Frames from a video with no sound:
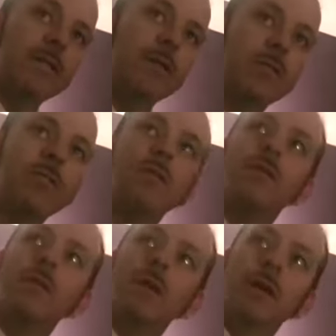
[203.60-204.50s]
So,
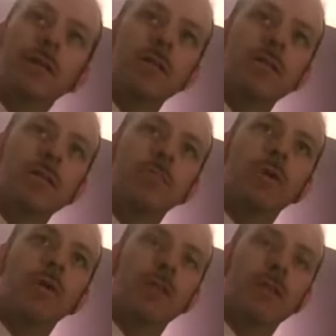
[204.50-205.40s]
uh, this is just
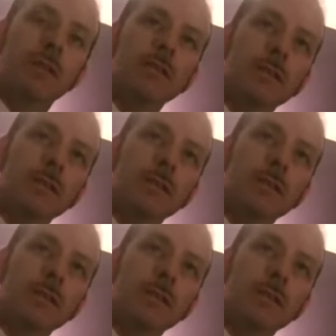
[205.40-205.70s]
part of it.